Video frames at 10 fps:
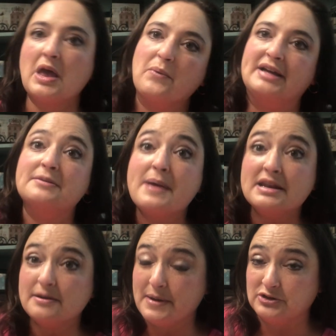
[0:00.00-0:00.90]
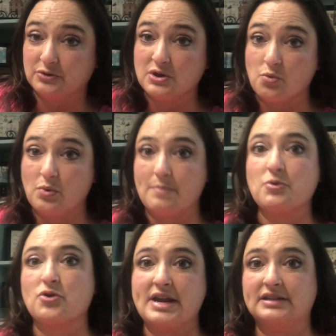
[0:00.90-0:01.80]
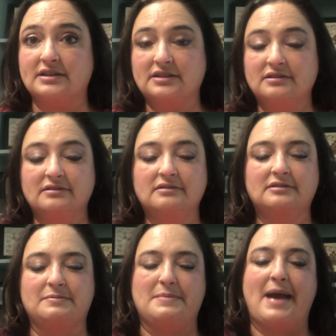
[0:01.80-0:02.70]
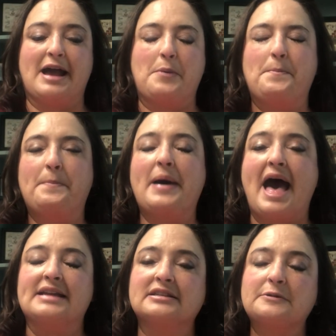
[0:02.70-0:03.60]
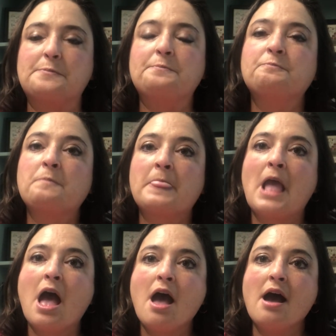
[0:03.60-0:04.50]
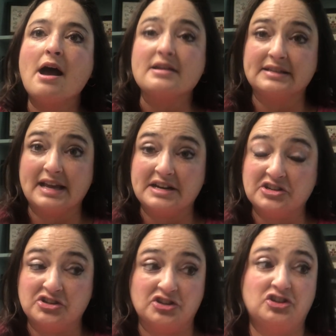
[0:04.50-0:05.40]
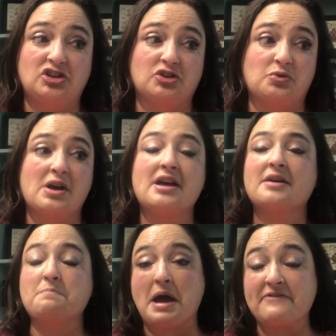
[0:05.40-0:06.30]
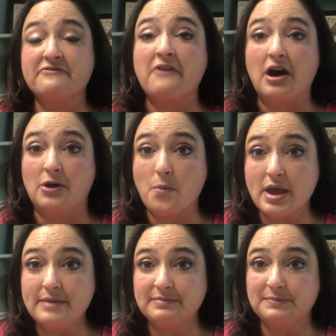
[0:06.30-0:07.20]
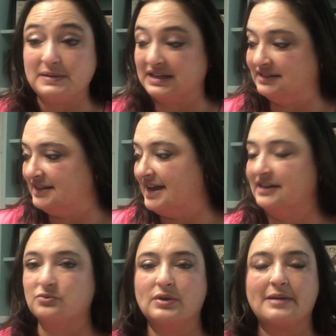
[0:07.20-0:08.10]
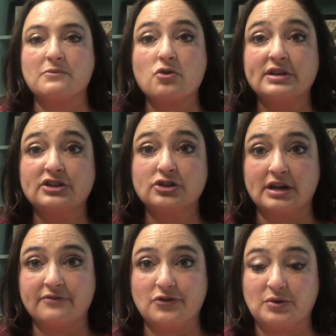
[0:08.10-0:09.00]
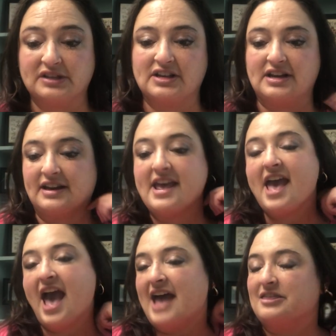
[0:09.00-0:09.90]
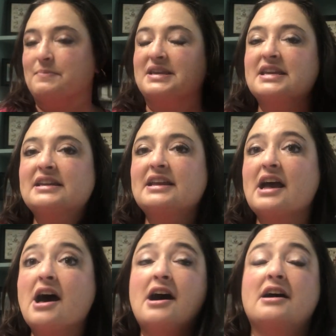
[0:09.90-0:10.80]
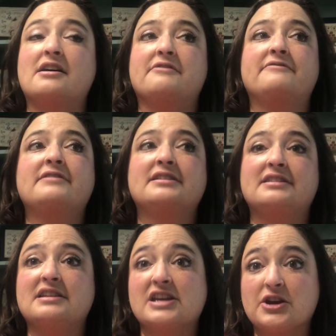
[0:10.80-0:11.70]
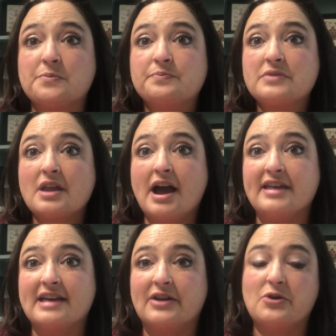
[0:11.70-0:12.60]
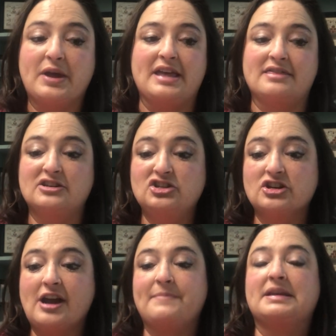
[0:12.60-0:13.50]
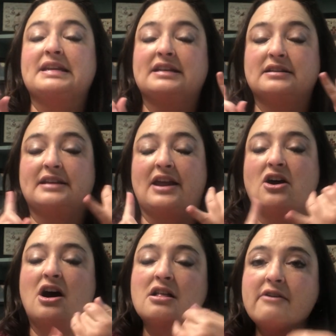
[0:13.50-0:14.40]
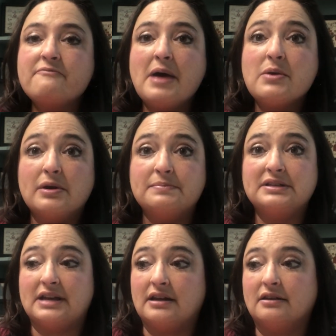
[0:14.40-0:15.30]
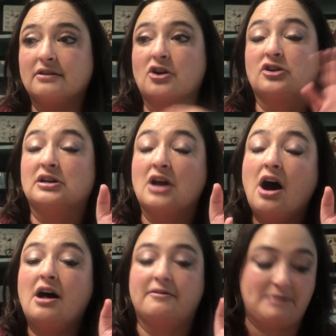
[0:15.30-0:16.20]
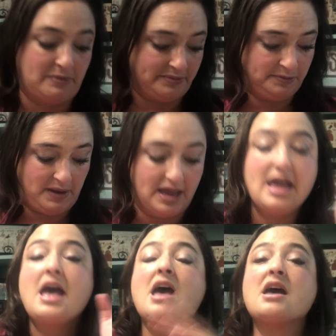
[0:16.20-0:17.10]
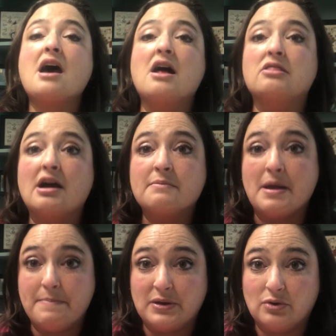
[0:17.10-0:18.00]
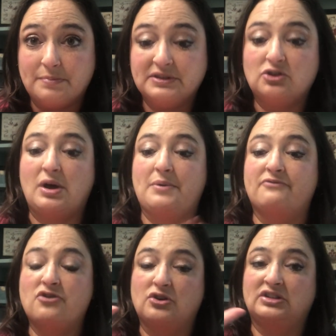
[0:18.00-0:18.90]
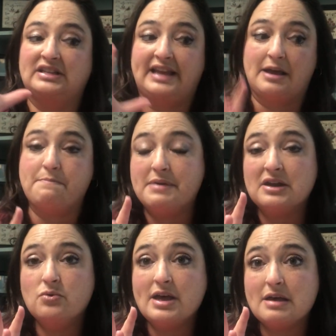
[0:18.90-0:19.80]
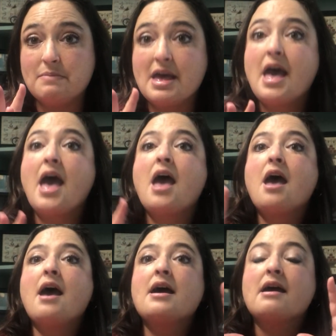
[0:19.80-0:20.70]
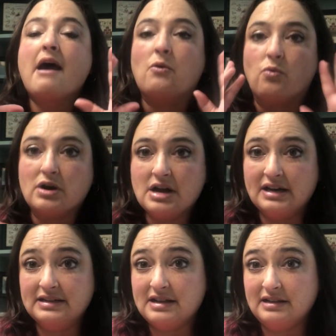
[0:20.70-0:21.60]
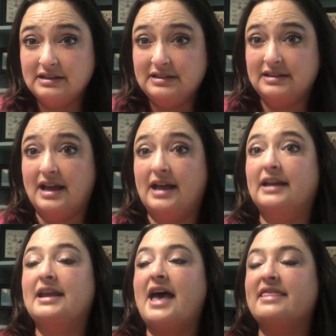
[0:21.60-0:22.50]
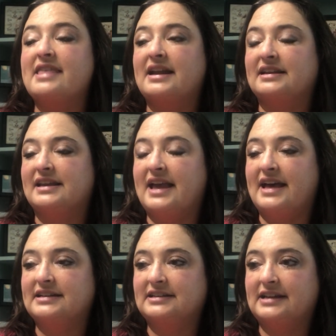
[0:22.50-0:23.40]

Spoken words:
I debated about doing a WIP parade to be back, but I decided to just do my fall WIPs because that is what I'm going to try to focus on. At the beginning of the year, I thought, okay, this year I'm going to get all of my WIPs done, or not all of my WIPs, but a lot of my big WIPs. So I will focus on like a big WIP and work on it till it's done, and then get